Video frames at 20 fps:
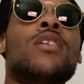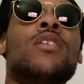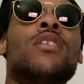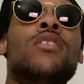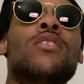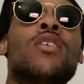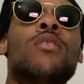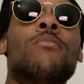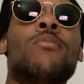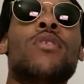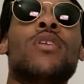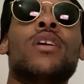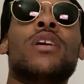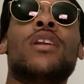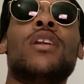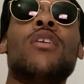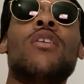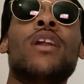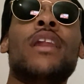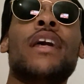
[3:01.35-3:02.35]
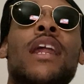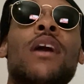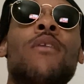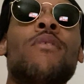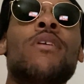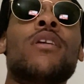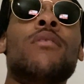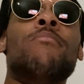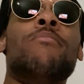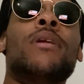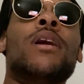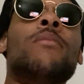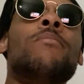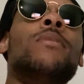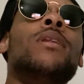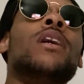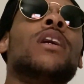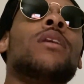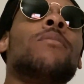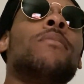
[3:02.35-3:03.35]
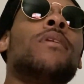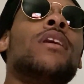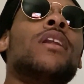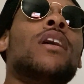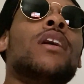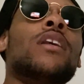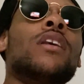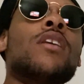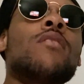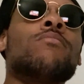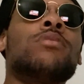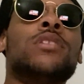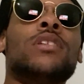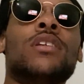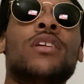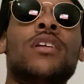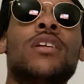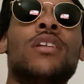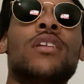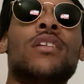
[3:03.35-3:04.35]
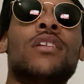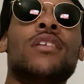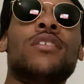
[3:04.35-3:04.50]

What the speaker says: no more than all want a bum nigga, man. You know what I'm saying?